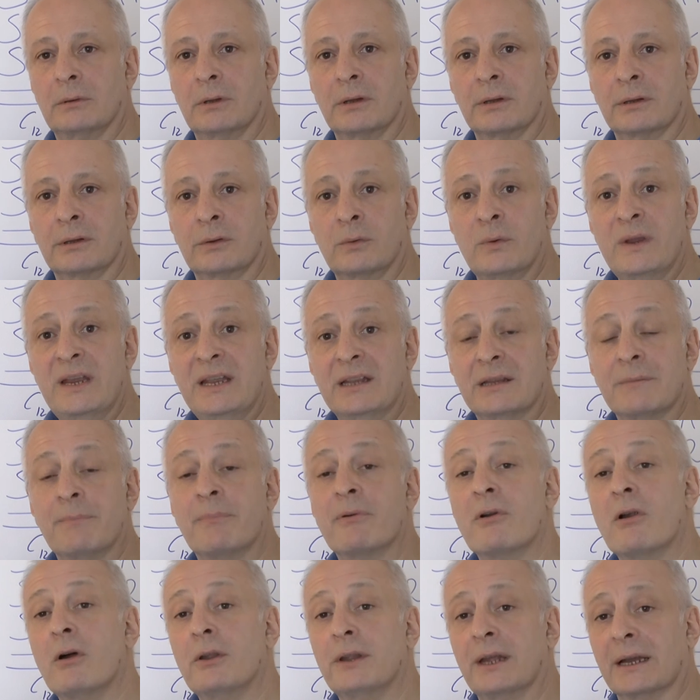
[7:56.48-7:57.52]
sweet
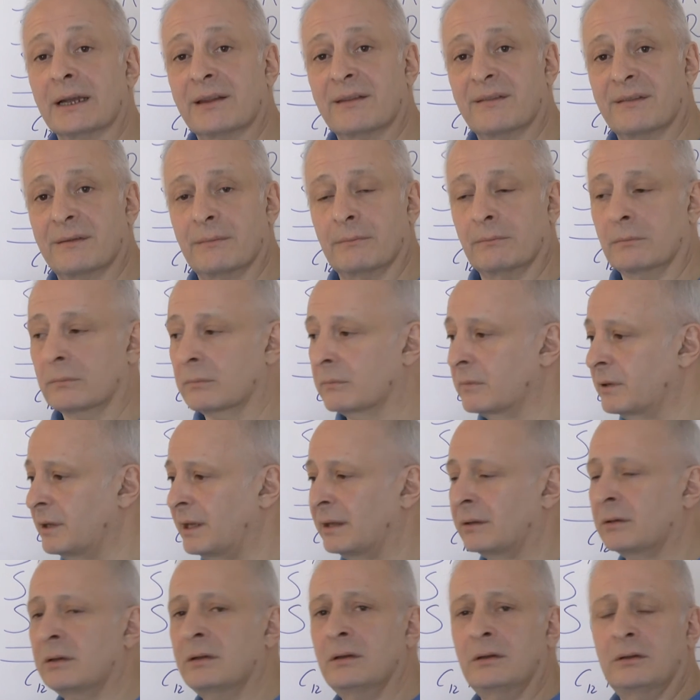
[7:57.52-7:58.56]
products,
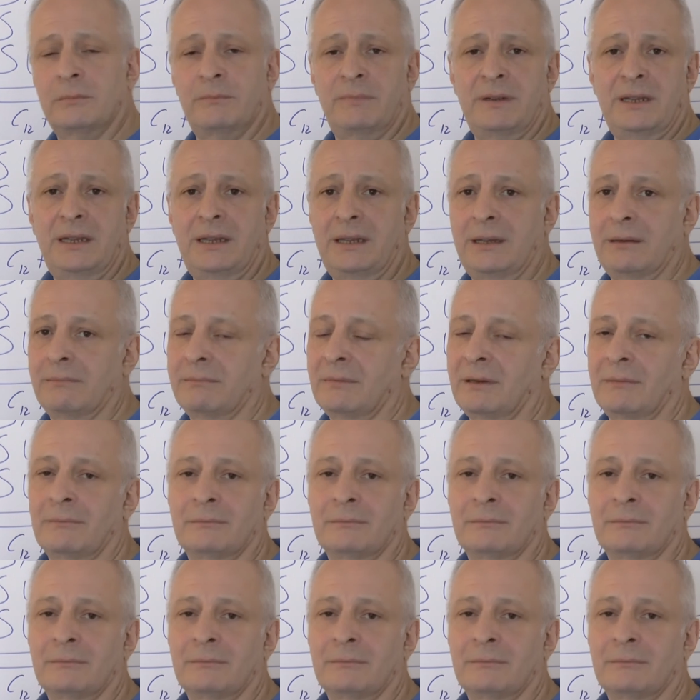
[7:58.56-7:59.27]
that could be